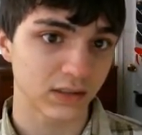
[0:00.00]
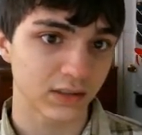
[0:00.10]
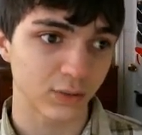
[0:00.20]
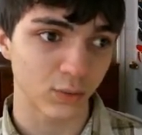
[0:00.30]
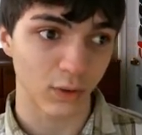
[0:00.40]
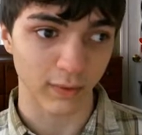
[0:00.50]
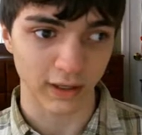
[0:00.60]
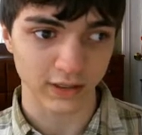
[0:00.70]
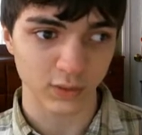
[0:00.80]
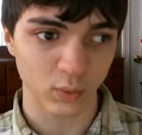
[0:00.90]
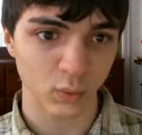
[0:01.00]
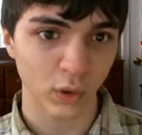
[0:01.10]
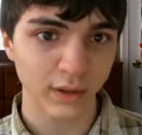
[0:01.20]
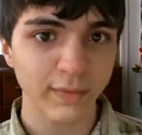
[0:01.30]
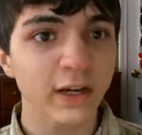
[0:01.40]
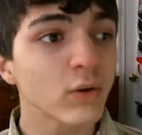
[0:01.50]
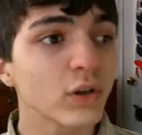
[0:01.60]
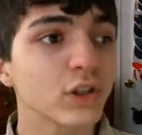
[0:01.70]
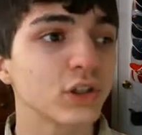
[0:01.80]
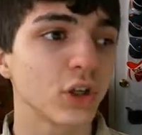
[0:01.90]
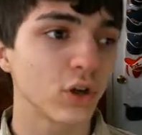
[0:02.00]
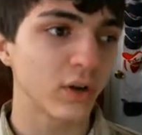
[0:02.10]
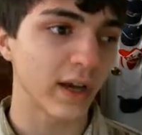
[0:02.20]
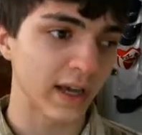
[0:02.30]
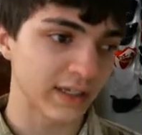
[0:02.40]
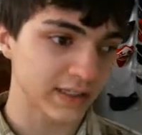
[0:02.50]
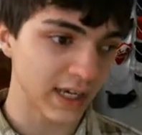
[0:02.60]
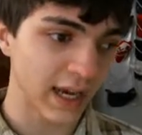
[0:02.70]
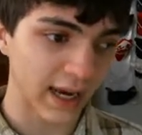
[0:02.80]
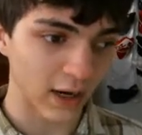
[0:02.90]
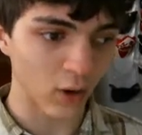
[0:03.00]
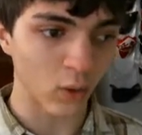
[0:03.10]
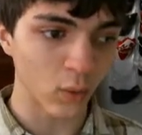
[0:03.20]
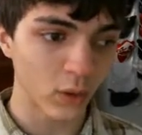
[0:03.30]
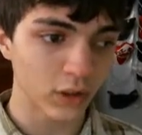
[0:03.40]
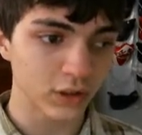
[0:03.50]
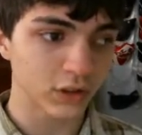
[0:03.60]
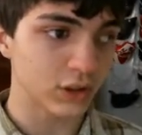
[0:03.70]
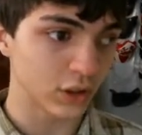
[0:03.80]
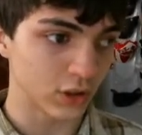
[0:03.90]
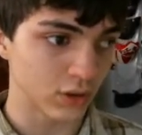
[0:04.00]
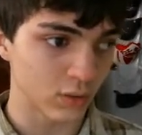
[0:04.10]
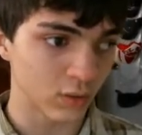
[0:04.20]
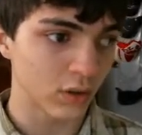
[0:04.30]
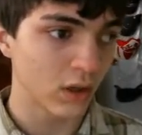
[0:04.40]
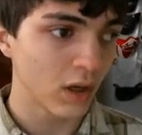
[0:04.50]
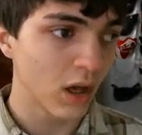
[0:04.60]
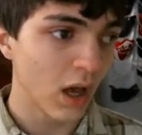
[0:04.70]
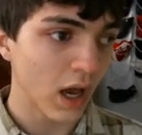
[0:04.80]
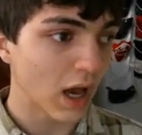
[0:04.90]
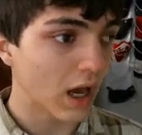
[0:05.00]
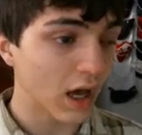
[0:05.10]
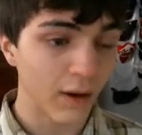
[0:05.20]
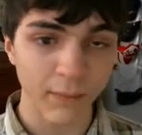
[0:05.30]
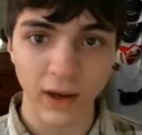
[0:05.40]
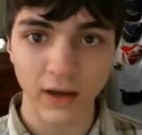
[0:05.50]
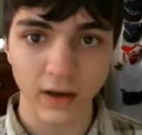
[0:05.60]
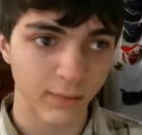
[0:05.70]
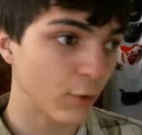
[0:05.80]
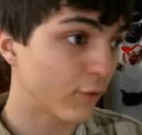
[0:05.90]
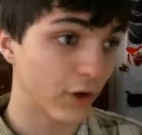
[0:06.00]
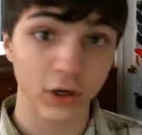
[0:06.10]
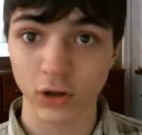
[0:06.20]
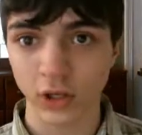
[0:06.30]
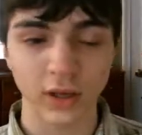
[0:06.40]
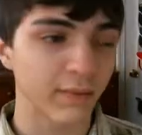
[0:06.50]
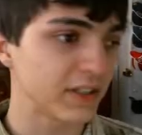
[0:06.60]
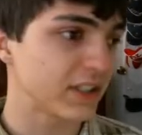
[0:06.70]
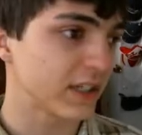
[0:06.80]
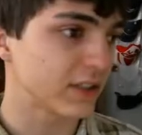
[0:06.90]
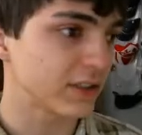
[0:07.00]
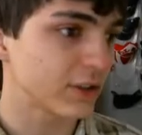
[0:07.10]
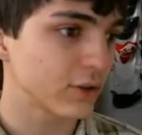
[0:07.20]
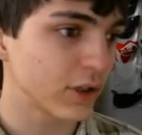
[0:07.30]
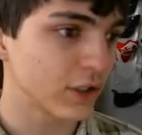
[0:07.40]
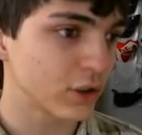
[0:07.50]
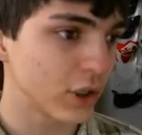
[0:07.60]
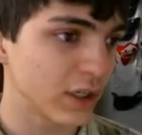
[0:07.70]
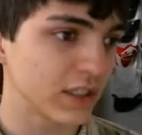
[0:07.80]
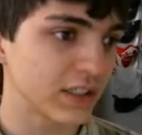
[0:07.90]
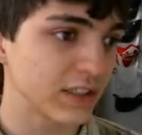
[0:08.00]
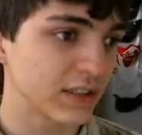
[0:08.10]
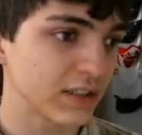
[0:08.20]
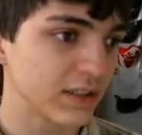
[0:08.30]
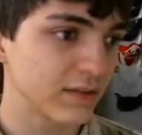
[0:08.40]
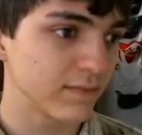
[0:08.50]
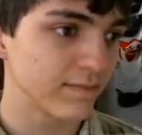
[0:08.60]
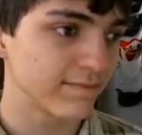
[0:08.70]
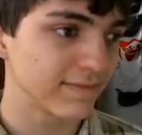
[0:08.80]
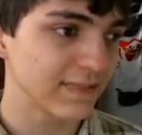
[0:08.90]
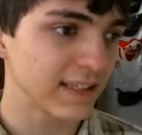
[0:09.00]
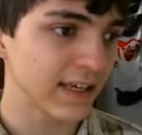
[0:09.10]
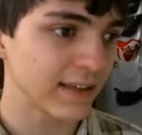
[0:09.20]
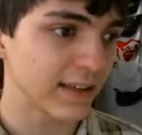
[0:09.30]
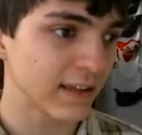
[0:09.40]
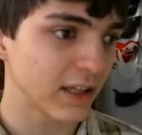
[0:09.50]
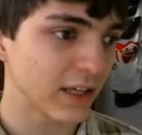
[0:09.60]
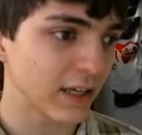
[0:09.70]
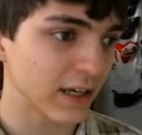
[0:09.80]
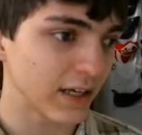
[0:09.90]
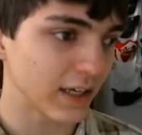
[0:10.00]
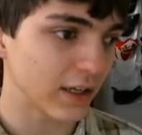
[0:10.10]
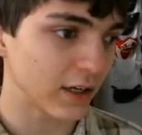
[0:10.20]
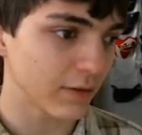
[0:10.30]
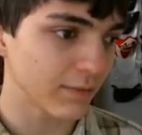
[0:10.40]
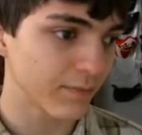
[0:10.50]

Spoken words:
to Roblox? What am I going to show you guys how to do? I'm over here looking at my second screen trying to get to the link I need here.